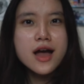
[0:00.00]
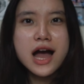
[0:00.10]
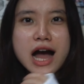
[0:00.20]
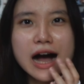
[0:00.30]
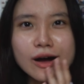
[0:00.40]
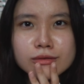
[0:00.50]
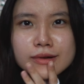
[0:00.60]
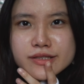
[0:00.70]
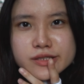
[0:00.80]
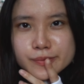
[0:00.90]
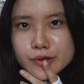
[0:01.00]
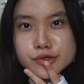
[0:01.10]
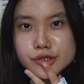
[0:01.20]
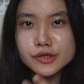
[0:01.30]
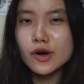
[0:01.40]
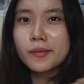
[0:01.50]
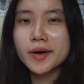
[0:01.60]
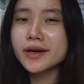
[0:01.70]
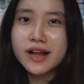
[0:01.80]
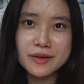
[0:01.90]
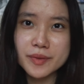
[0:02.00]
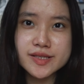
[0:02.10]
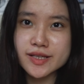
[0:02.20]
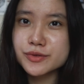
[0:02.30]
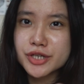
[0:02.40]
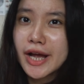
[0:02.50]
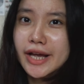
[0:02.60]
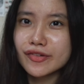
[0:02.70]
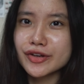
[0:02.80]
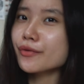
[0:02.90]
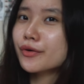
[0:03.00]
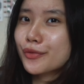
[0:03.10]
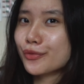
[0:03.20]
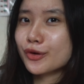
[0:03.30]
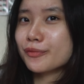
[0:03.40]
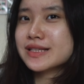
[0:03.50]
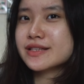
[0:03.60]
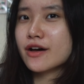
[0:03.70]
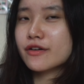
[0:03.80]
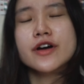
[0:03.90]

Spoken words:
how am I supposed to know about an IB subject if I don't go through it myself?